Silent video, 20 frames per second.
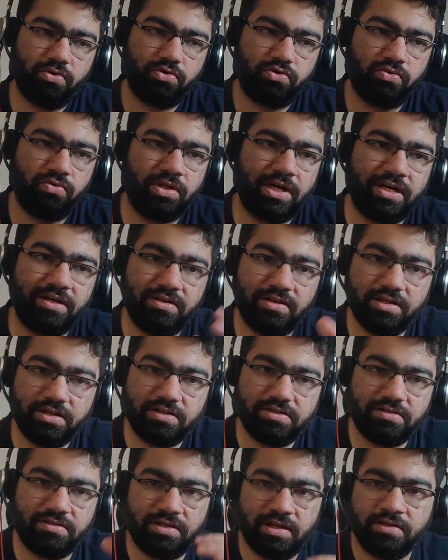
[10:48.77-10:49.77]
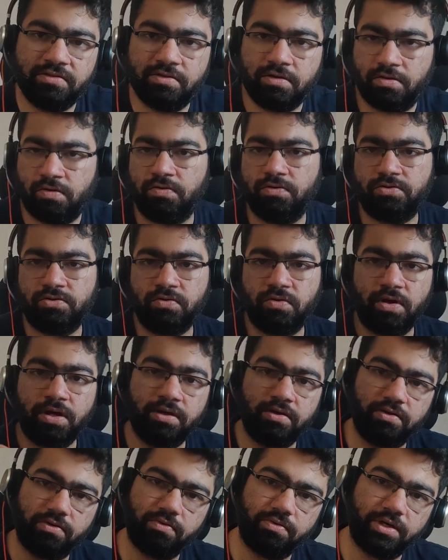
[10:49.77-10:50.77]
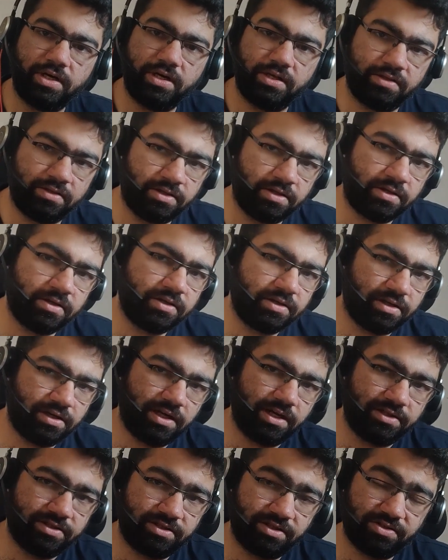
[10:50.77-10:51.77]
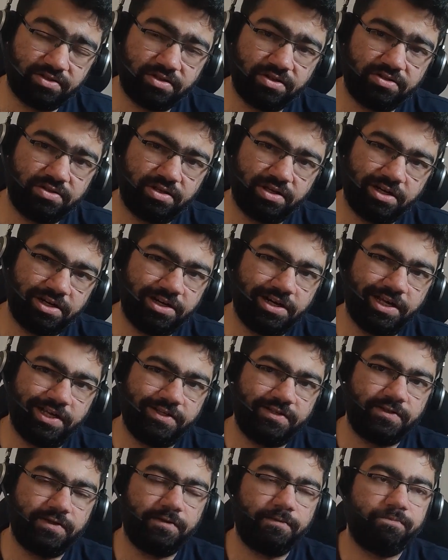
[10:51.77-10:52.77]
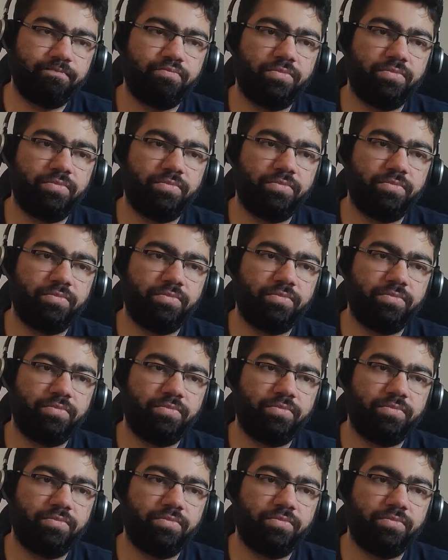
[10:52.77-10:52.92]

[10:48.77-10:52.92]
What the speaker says: so that these things are also included in the Elasticsearch index.